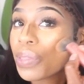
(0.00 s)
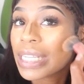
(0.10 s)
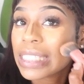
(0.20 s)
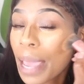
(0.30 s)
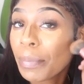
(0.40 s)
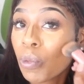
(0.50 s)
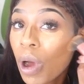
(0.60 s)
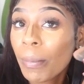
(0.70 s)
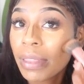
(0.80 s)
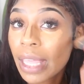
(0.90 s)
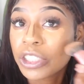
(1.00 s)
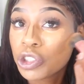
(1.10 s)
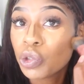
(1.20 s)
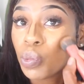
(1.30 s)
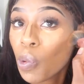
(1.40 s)
the type of woman
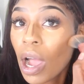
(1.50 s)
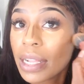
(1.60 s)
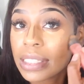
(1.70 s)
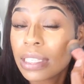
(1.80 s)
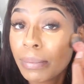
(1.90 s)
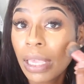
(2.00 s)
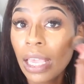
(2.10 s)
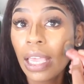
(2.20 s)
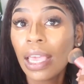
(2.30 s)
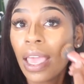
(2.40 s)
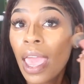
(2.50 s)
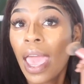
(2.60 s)
that you want to be,